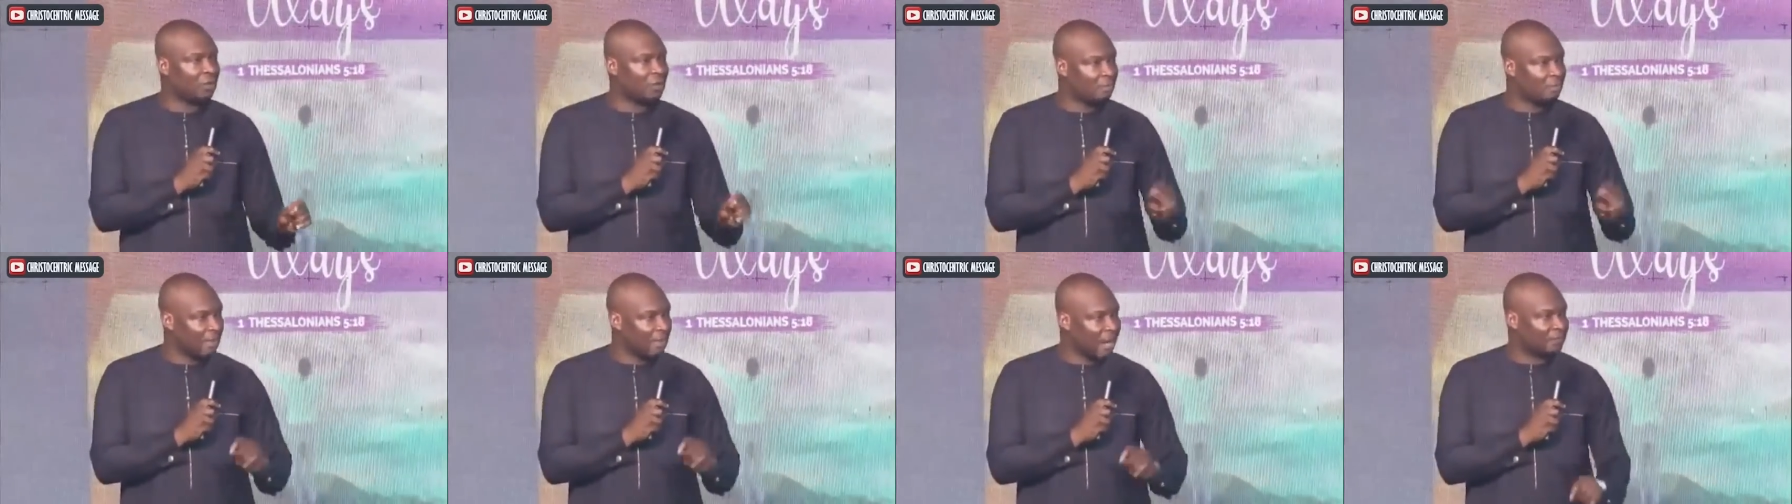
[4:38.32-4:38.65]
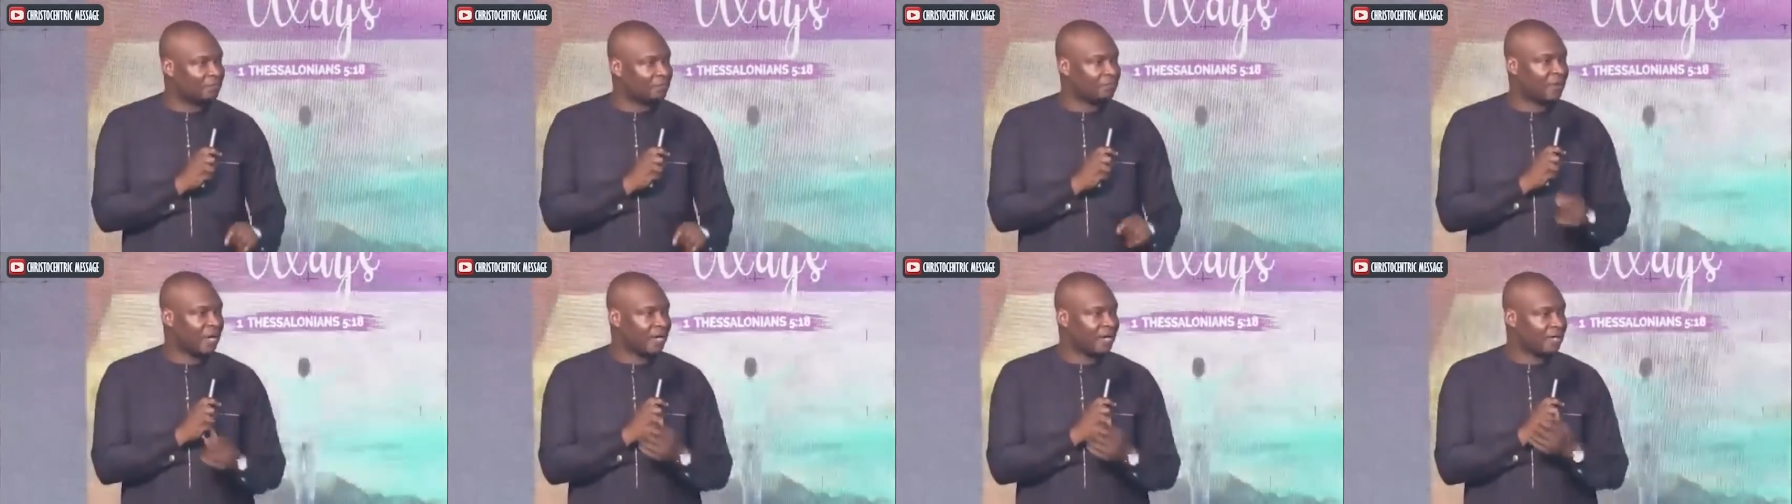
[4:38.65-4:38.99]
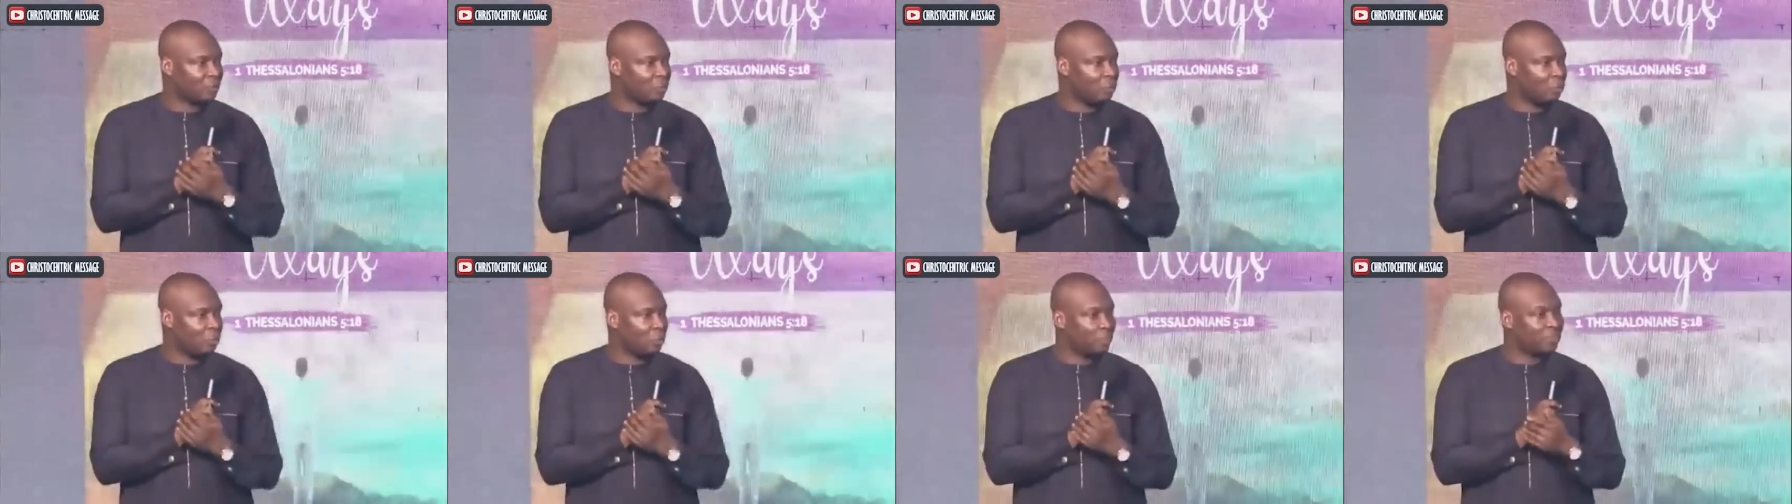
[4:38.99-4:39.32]
might
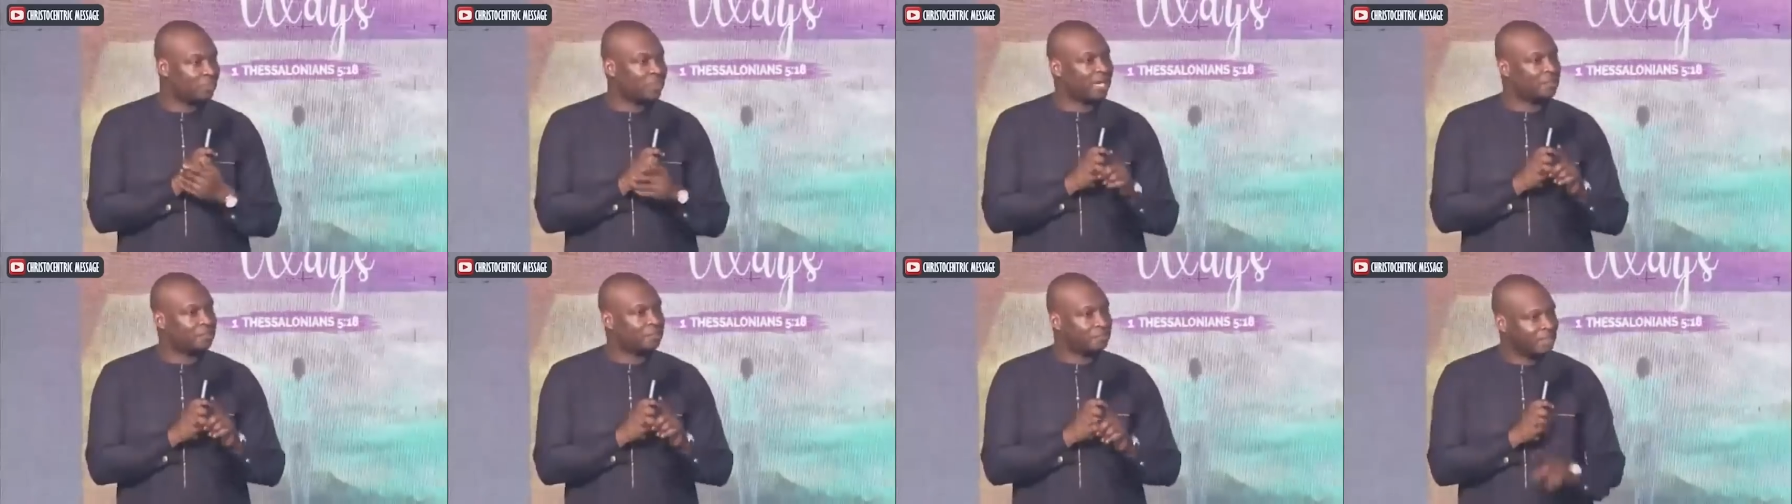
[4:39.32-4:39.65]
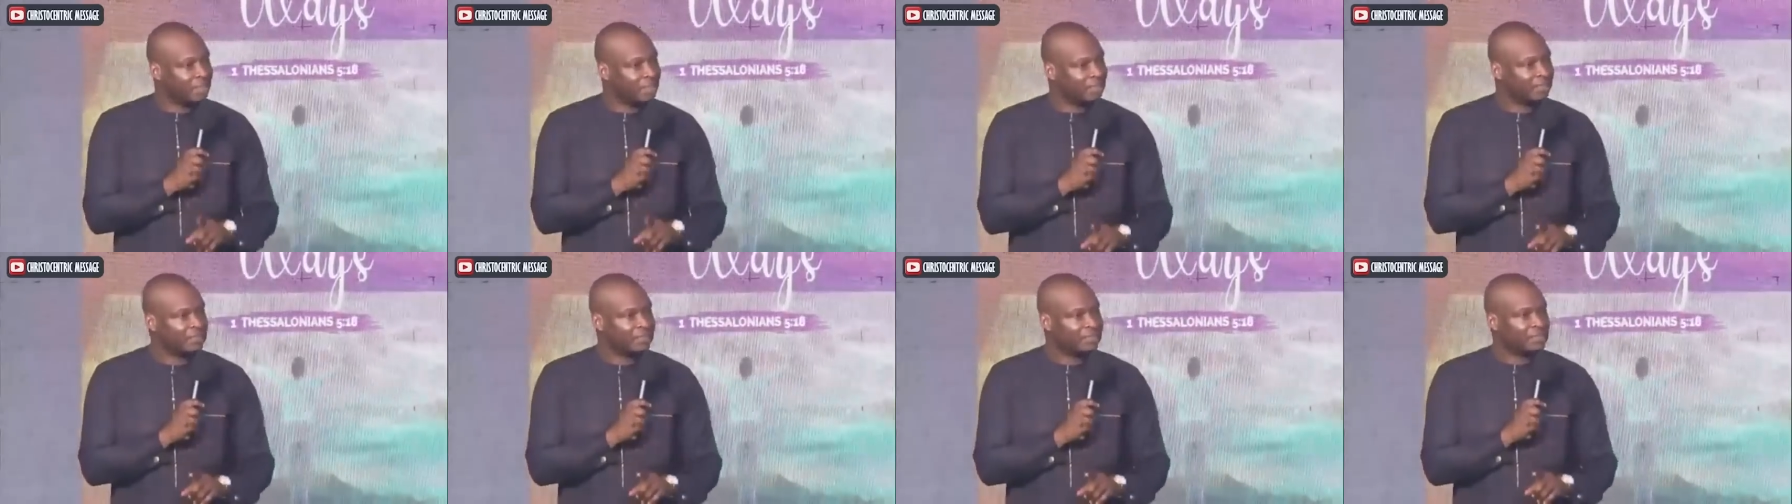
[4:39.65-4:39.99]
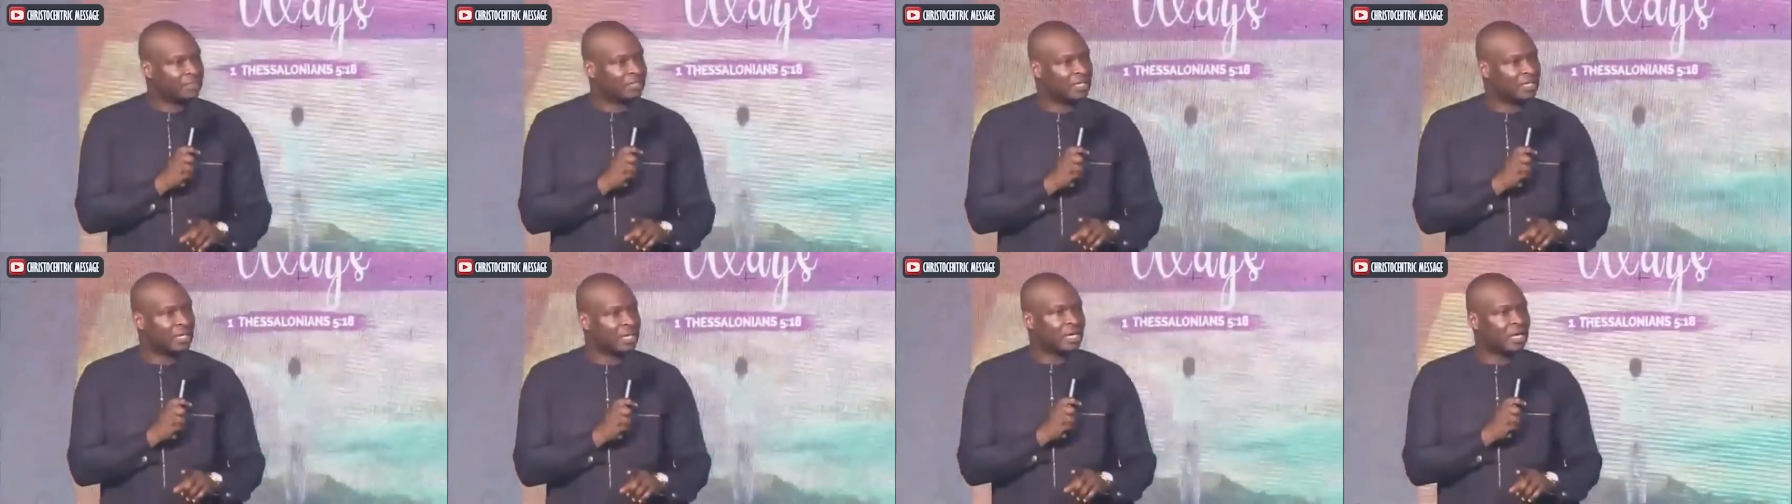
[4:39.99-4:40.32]
find hope that
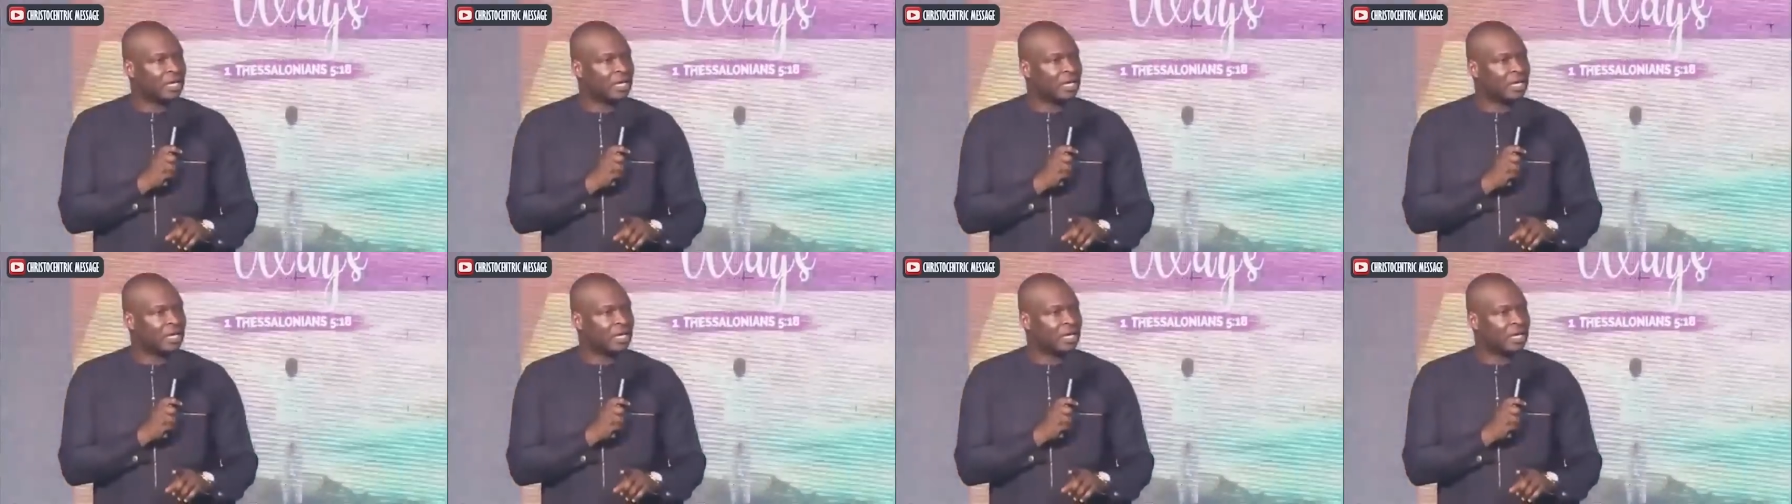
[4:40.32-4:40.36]
means